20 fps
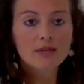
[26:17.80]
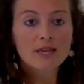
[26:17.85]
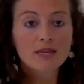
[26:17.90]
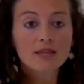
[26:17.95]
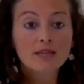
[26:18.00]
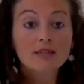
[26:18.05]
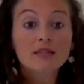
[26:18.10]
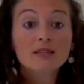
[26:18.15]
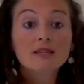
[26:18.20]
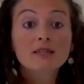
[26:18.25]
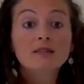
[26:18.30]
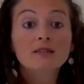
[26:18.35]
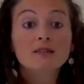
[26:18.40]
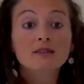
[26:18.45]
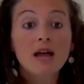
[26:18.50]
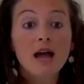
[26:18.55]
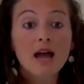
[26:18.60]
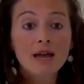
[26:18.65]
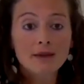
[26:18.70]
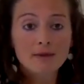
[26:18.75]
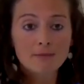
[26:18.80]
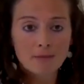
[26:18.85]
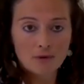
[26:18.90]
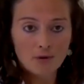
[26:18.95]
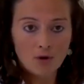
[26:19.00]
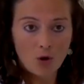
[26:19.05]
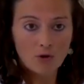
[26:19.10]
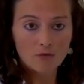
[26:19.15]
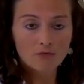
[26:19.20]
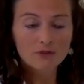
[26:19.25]
the
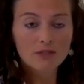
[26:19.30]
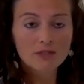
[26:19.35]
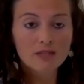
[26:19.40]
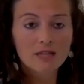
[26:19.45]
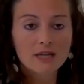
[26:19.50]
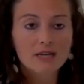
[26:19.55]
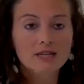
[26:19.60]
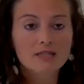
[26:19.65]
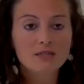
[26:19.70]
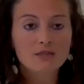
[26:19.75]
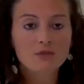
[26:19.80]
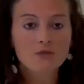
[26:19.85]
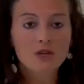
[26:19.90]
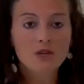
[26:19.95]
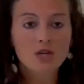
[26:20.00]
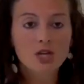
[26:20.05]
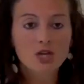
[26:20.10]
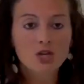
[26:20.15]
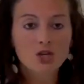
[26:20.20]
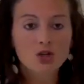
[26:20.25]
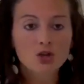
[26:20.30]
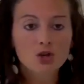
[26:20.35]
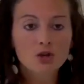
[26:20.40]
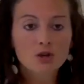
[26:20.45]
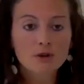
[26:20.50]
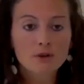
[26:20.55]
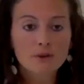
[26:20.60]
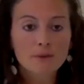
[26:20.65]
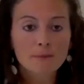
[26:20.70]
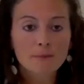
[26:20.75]
time of the
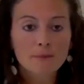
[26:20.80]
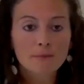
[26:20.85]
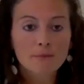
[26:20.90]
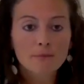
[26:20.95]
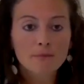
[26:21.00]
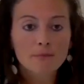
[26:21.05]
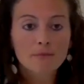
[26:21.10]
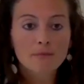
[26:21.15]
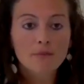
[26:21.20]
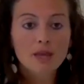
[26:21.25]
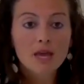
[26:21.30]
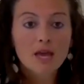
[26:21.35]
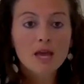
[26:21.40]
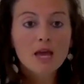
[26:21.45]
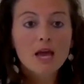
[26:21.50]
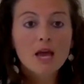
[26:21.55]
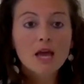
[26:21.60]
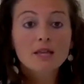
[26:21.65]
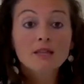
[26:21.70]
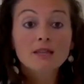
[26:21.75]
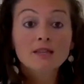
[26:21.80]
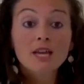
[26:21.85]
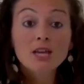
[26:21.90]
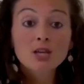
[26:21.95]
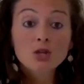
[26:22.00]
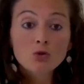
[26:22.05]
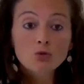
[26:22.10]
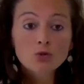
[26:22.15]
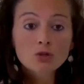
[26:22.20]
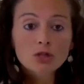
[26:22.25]
decalcification, the
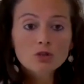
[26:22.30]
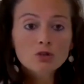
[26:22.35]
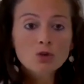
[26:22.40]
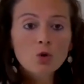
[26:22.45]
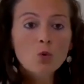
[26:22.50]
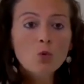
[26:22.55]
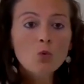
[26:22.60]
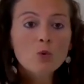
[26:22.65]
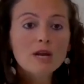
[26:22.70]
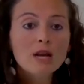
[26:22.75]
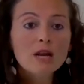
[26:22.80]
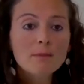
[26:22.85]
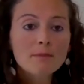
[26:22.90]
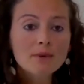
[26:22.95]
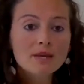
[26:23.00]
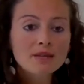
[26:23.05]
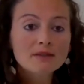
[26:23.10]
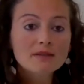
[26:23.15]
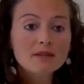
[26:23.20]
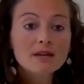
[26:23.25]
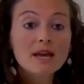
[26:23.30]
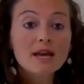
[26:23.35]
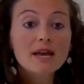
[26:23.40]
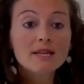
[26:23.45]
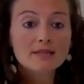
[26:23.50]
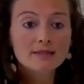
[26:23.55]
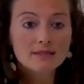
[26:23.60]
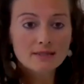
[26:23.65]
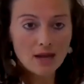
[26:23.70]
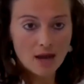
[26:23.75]
unit will emit
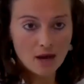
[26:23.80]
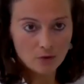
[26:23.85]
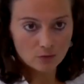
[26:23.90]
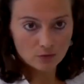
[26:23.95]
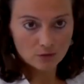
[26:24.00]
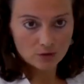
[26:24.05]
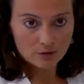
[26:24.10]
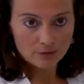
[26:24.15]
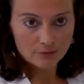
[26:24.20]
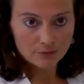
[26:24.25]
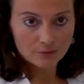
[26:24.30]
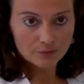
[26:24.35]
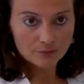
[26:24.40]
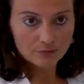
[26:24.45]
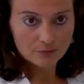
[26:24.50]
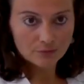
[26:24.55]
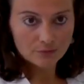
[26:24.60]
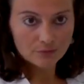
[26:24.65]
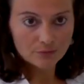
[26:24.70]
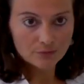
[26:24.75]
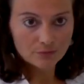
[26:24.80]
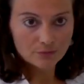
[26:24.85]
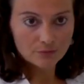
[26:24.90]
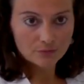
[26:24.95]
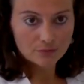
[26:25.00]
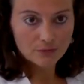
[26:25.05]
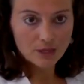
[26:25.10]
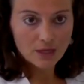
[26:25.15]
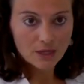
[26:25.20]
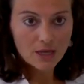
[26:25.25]
a sound.
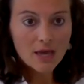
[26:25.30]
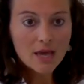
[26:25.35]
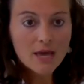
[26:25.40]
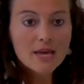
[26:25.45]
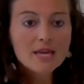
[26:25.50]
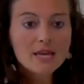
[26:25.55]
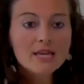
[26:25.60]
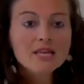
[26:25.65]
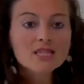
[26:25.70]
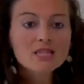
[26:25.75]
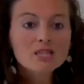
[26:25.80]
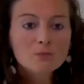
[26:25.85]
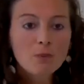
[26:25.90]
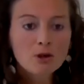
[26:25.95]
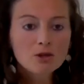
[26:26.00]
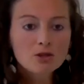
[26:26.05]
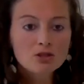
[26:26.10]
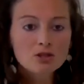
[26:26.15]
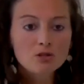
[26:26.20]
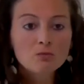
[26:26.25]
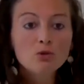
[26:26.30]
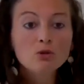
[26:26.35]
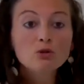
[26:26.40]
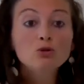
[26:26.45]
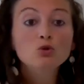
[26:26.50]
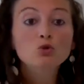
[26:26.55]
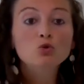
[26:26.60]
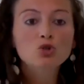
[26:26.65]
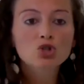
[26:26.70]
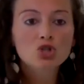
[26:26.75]
It's
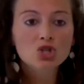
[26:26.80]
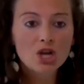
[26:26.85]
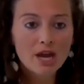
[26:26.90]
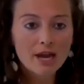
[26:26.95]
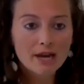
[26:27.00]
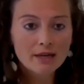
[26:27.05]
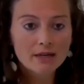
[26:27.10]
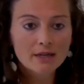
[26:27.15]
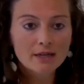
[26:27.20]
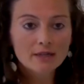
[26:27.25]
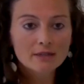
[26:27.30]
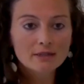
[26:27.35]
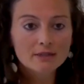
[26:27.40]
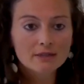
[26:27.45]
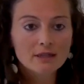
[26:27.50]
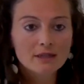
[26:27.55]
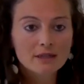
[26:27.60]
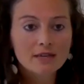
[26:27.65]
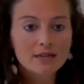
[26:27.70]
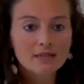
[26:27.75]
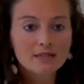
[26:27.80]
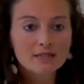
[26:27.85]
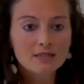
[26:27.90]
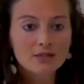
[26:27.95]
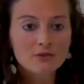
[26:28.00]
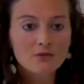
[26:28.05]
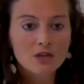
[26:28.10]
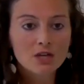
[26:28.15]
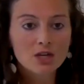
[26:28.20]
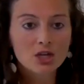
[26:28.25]
possible to check the
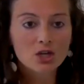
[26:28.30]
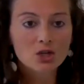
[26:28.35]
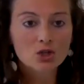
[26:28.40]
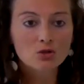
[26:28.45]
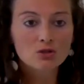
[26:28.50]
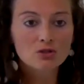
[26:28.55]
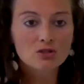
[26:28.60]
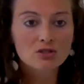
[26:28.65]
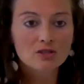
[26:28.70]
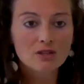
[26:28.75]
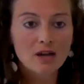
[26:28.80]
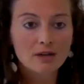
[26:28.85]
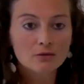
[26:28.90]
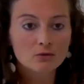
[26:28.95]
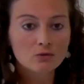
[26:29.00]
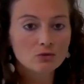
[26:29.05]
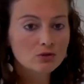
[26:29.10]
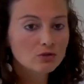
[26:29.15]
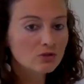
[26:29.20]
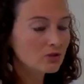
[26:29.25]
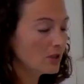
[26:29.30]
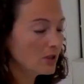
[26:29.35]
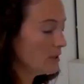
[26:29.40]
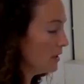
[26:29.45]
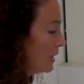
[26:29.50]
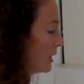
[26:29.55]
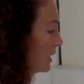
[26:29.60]
decalcification status